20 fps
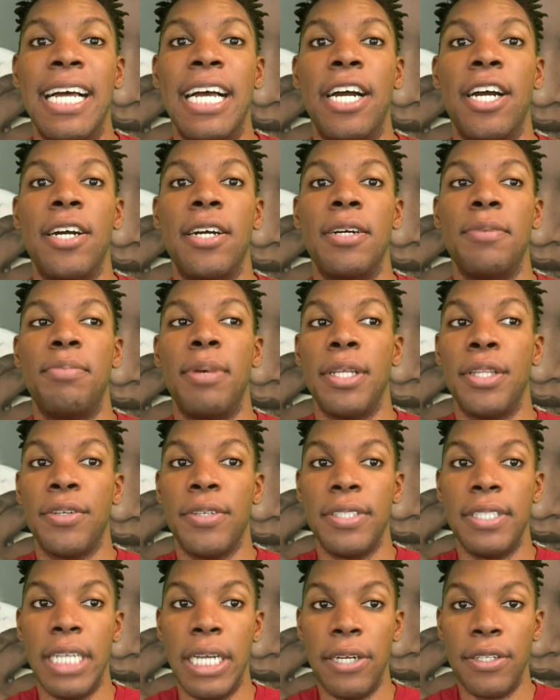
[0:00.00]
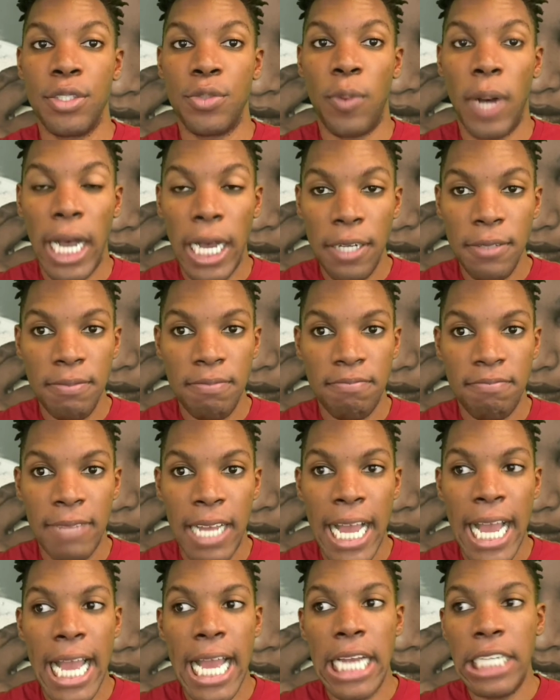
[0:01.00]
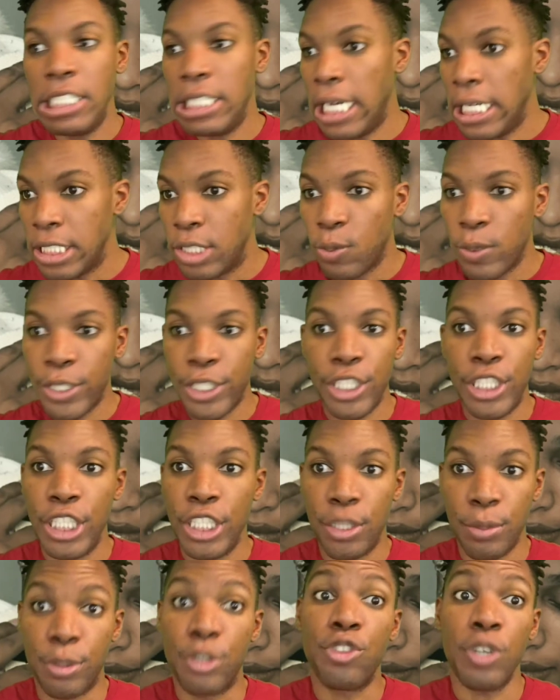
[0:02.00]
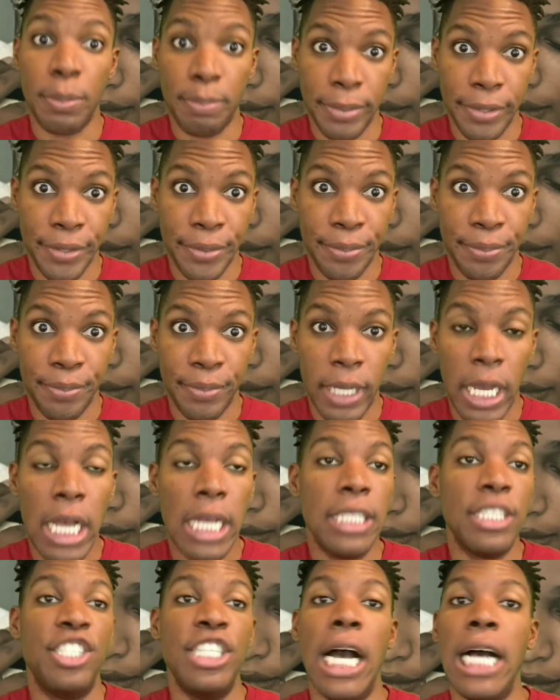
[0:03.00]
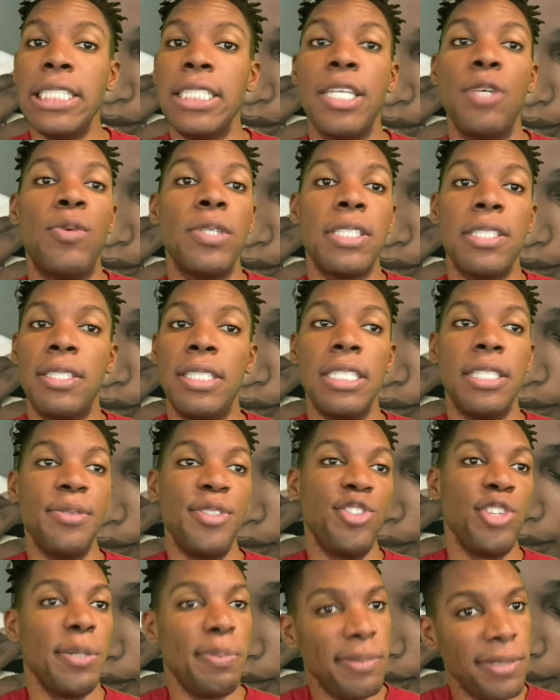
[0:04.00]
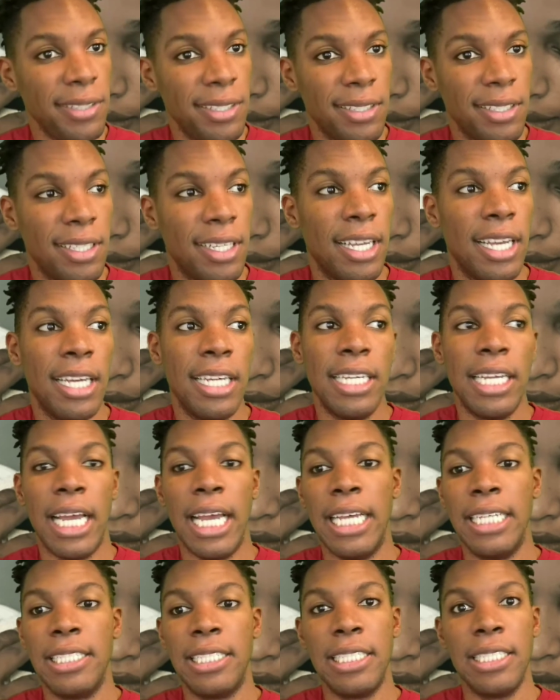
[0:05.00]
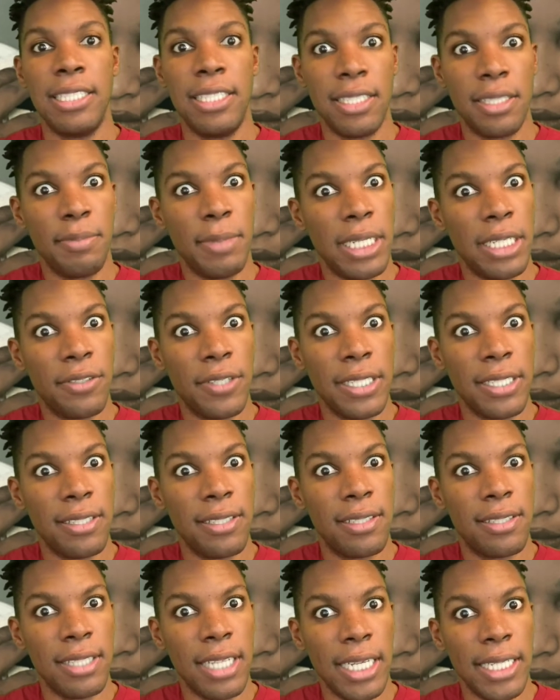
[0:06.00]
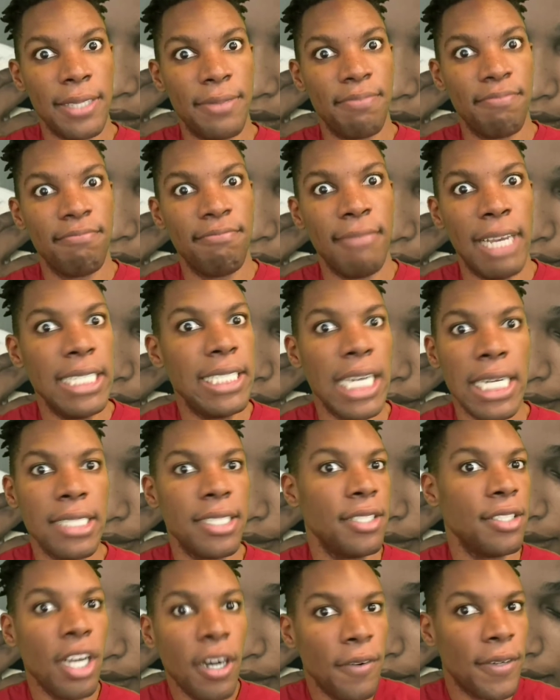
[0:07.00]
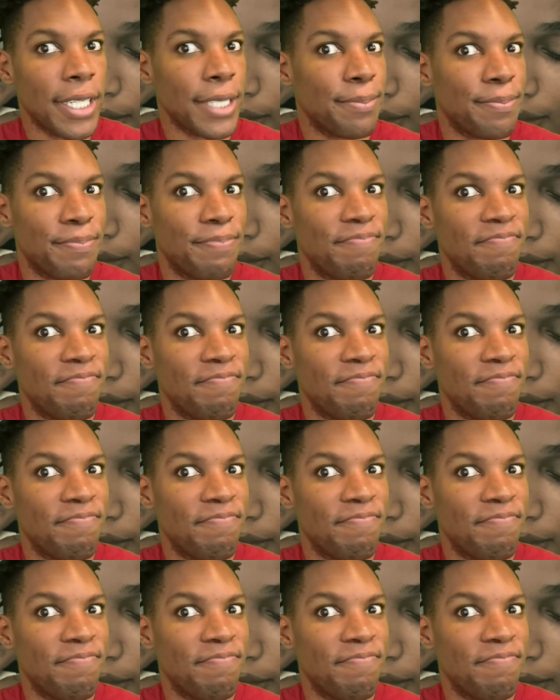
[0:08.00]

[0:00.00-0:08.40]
Her brother is there as well, and Joseline wants to see some strippers. Joseline wants to see some strippers and she sees the Mallory's instead. And Joseline's over.